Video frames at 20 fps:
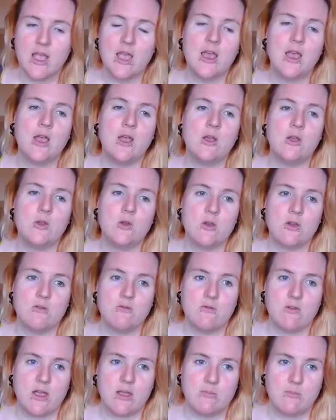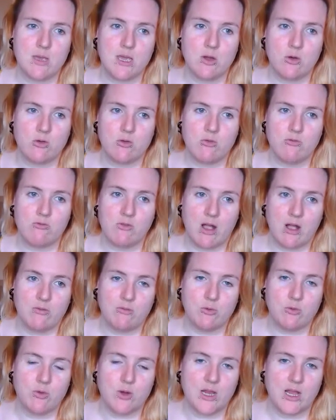You can find me on
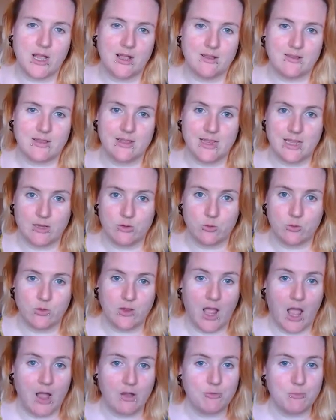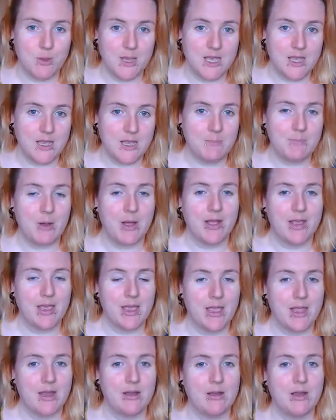Ravelry as little-b, but again,